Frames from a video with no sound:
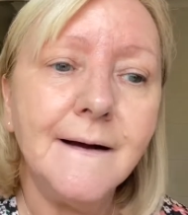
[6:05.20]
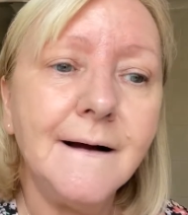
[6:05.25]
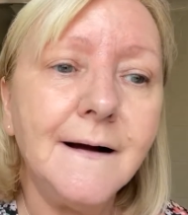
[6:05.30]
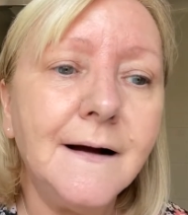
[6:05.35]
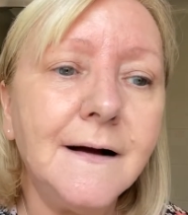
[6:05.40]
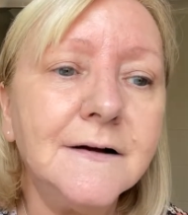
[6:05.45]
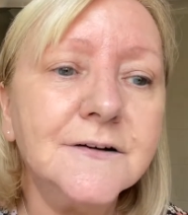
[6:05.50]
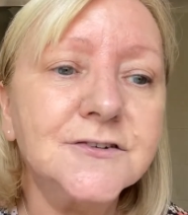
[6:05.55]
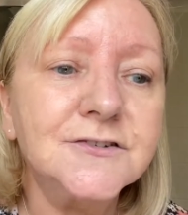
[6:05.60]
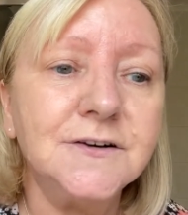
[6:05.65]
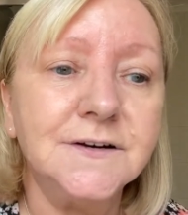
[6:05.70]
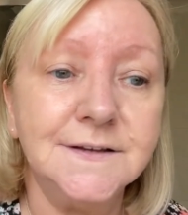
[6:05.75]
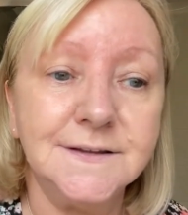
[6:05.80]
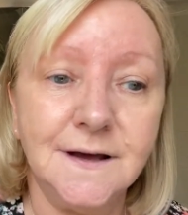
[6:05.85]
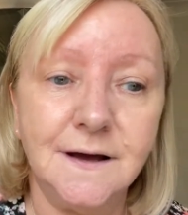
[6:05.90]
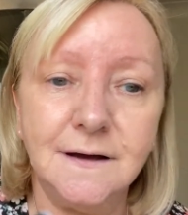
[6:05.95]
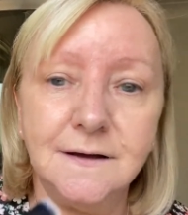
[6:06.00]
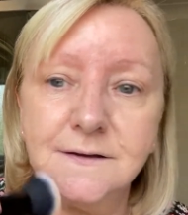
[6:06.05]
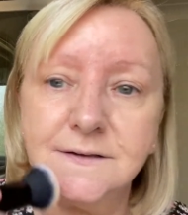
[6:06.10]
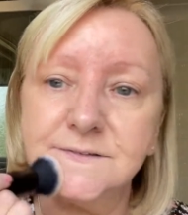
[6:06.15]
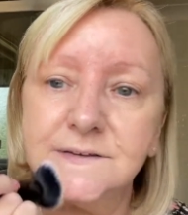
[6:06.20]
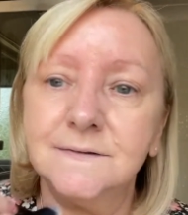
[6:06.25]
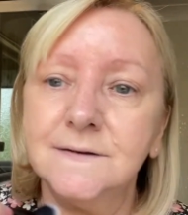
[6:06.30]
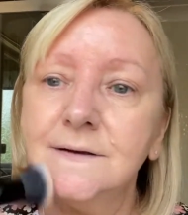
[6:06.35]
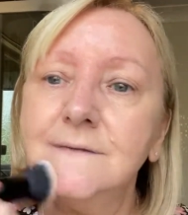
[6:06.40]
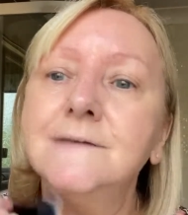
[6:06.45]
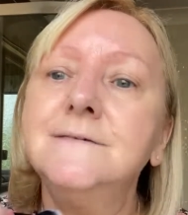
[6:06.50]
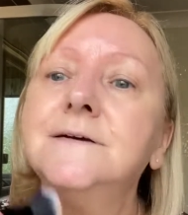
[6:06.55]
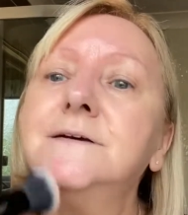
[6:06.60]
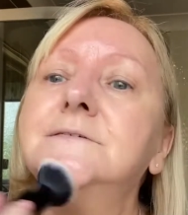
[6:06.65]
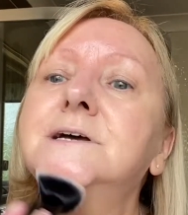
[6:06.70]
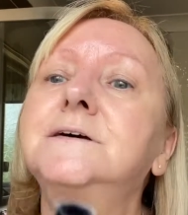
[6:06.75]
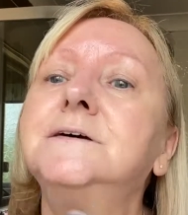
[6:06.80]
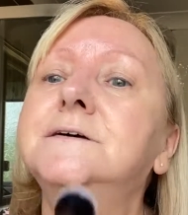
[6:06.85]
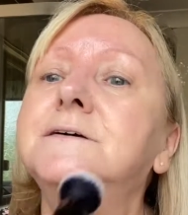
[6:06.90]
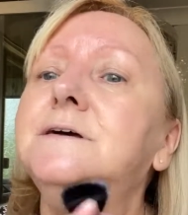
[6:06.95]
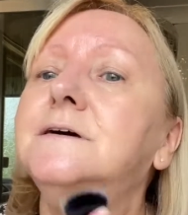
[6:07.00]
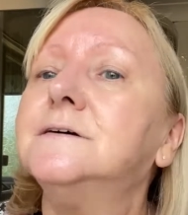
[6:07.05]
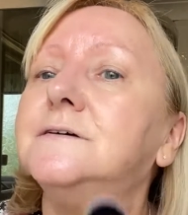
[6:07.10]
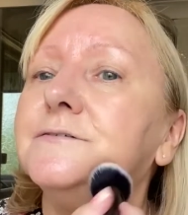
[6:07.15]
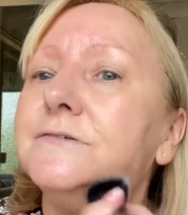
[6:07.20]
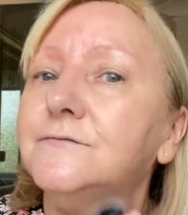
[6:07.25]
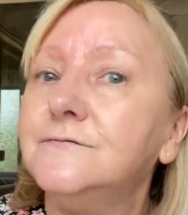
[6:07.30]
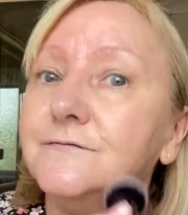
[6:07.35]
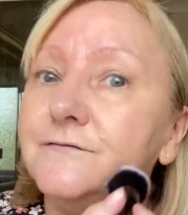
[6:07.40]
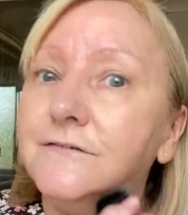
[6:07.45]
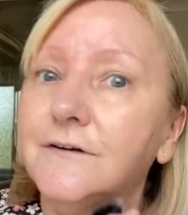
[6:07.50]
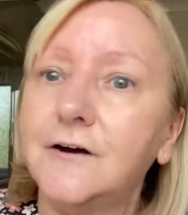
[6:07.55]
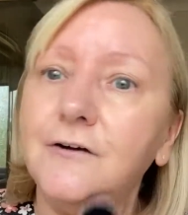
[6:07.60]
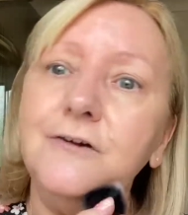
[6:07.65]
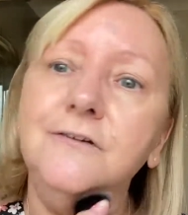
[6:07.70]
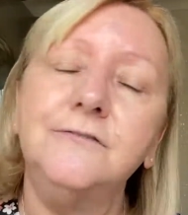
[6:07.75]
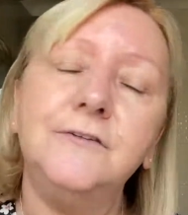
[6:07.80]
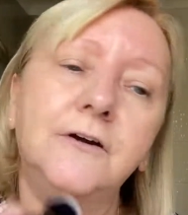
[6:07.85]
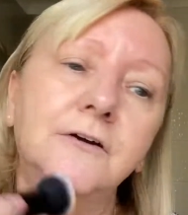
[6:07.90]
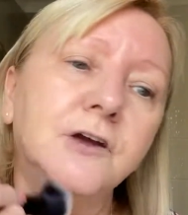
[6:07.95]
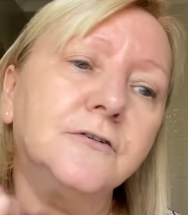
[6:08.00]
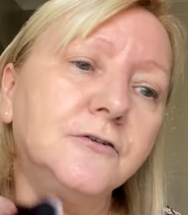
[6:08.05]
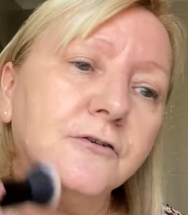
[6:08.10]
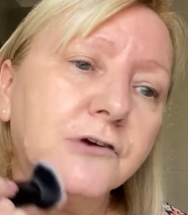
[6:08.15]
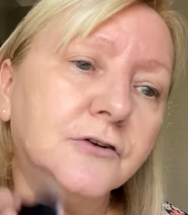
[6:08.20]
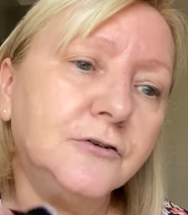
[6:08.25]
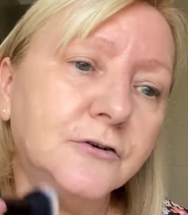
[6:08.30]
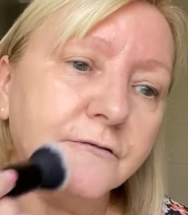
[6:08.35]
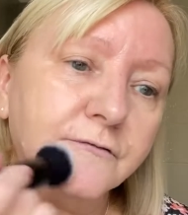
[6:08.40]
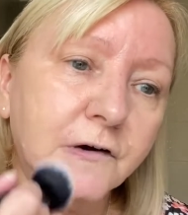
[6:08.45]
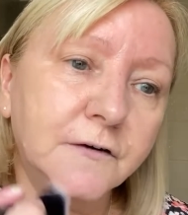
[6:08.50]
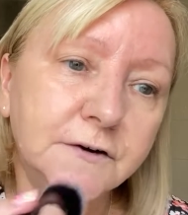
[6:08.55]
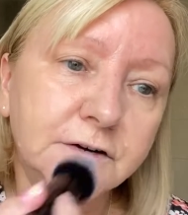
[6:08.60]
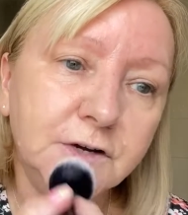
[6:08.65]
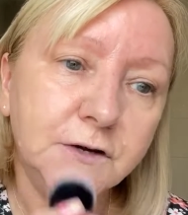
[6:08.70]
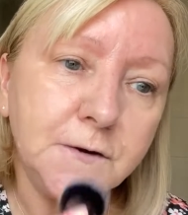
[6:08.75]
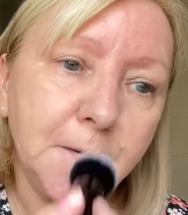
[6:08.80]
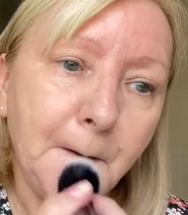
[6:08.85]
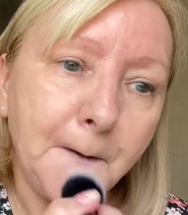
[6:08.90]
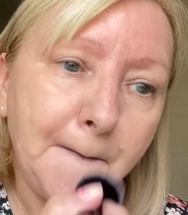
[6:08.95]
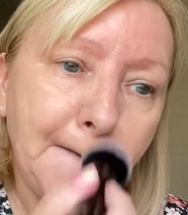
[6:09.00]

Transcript: Actually, that is very, very good coverage.